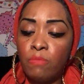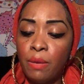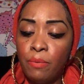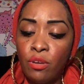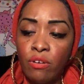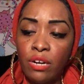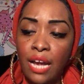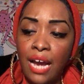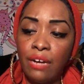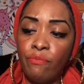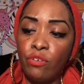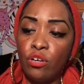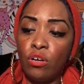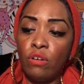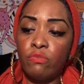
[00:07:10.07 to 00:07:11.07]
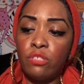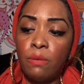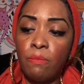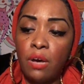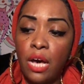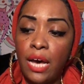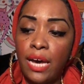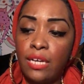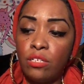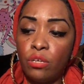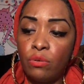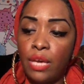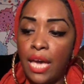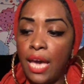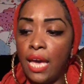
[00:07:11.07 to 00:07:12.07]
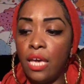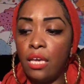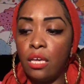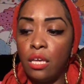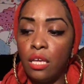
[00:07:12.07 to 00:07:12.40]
Maybe you're an advocate of some kind, okay?